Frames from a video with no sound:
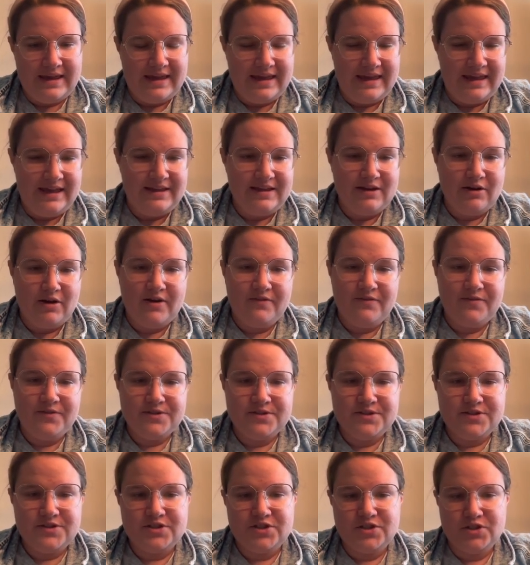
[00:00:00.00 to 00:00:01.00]
And it
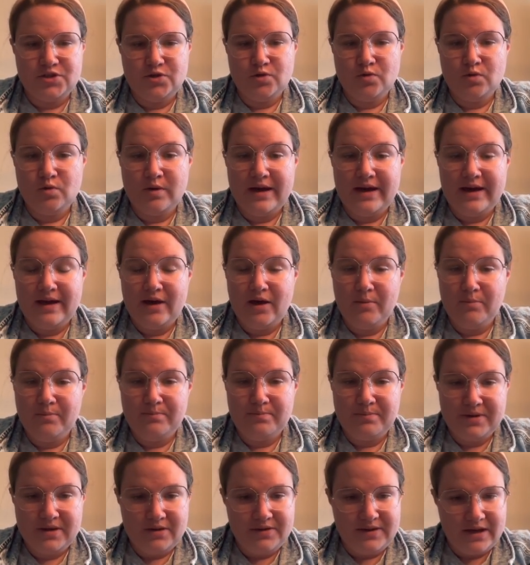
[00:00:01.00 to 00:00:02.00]
offers to help
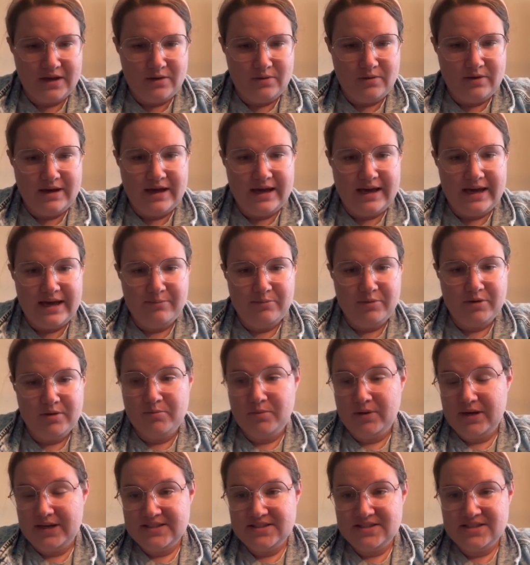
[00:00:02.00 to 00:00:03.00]
build out a hybrid
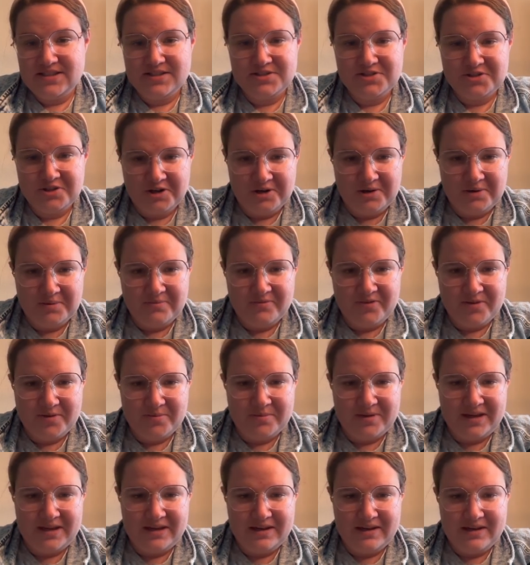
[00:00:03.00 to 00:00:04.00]
pricing turn for
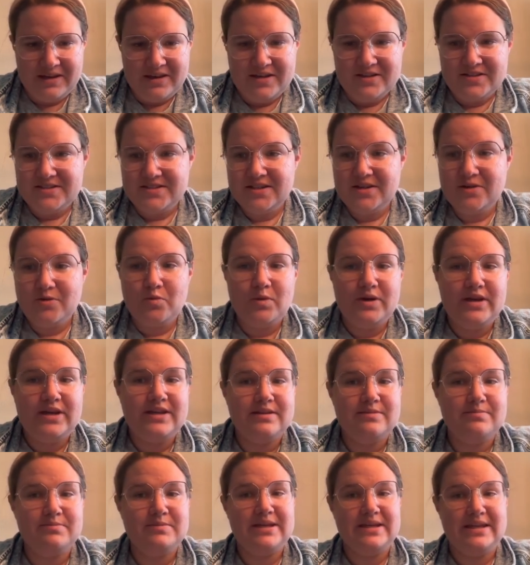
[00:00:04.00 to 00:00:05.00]
me so that we
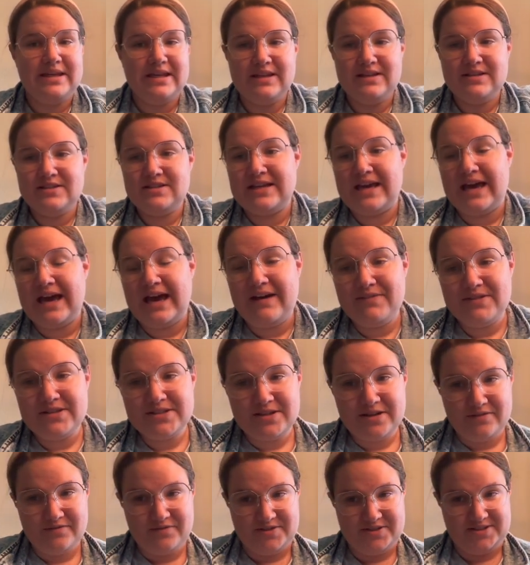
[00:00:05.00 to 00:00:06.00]
can begin to have this
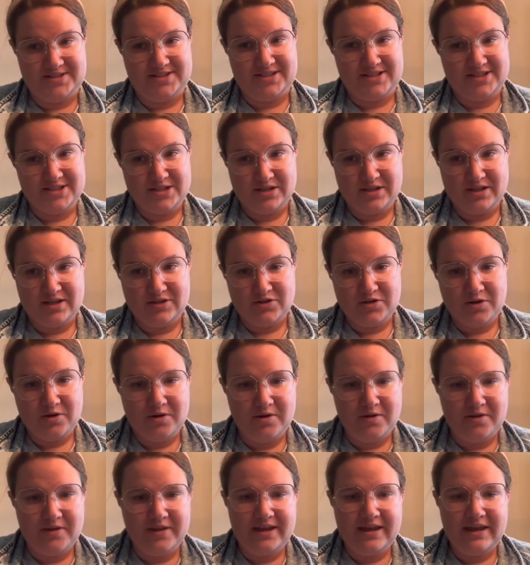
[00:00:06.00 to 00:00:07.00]
conversation
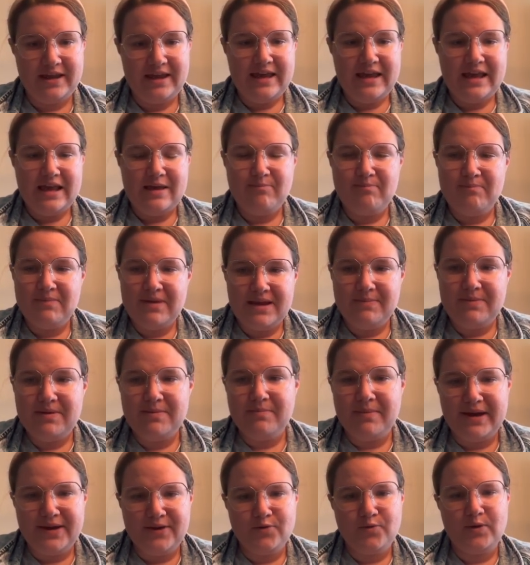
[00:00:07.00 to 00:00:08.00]
internally and maybe
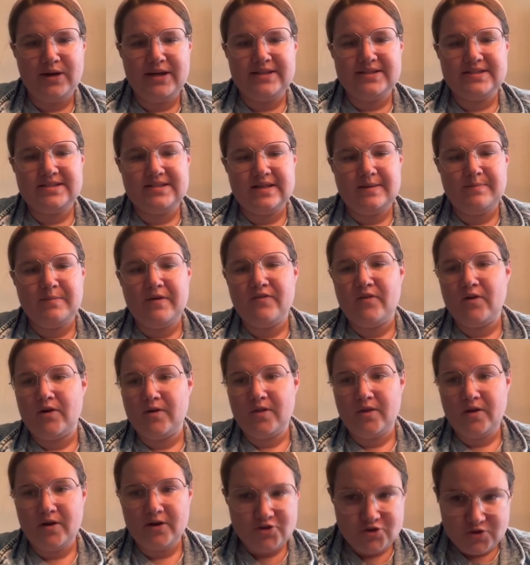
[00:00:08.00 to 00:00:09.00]
migrate some of our
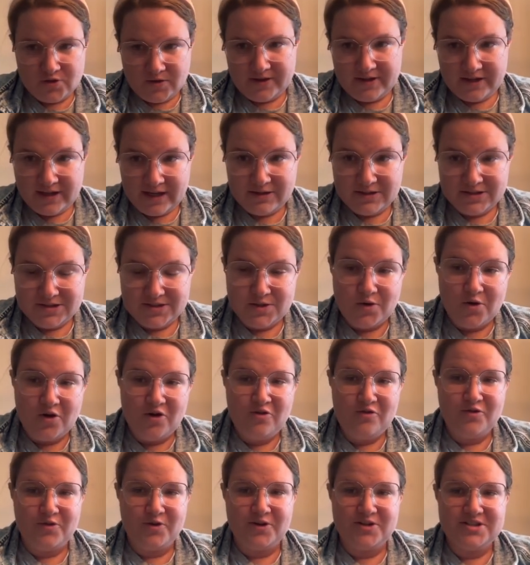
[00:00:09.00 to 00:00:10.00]
larger accounts
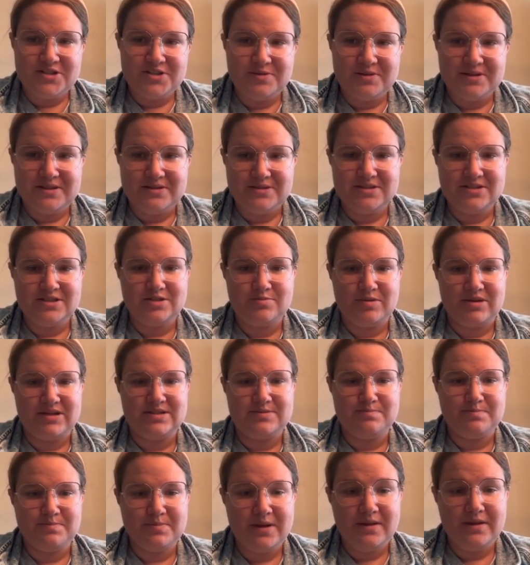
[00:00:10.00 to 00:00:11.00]
over to a usage-based
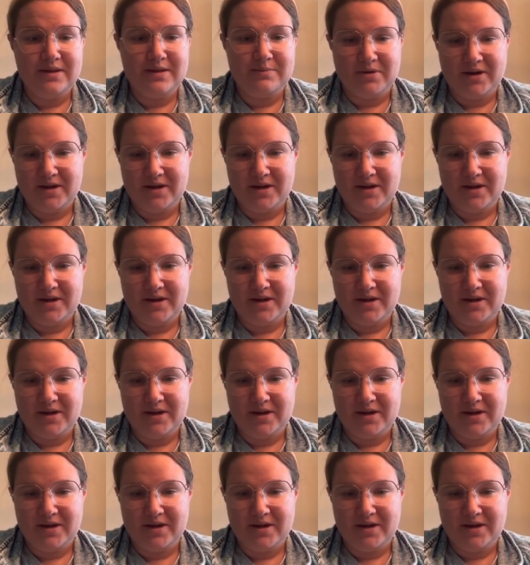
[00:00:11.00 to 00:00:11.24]
billing